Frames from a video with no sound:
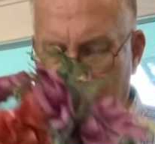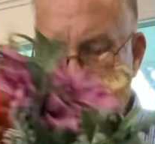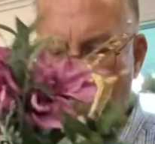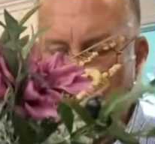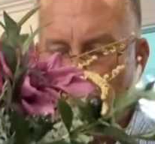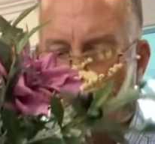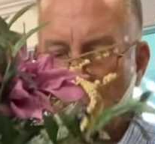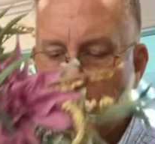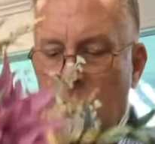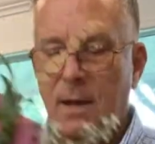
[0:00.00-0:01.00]
What a
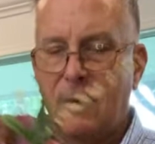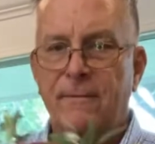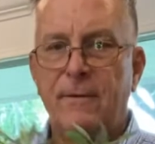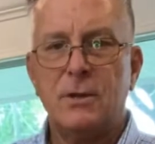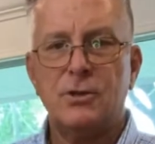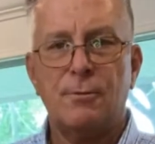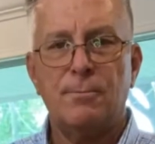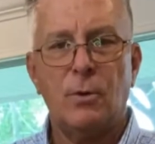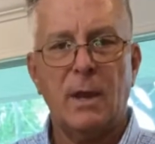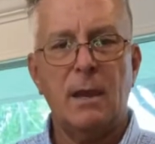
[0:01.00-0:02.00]
great way to finish your
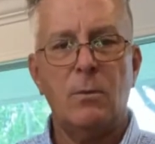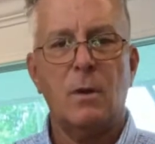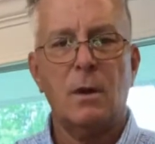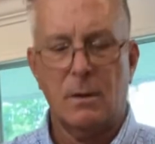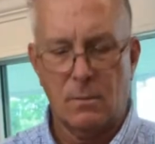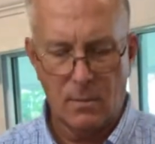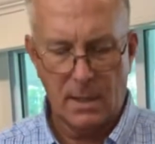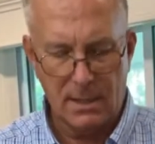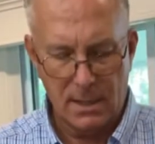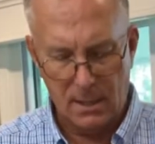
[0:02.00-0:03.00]
bouquet work
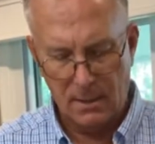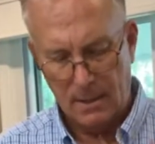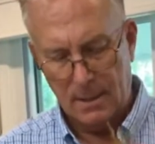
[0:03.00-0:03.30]
right there.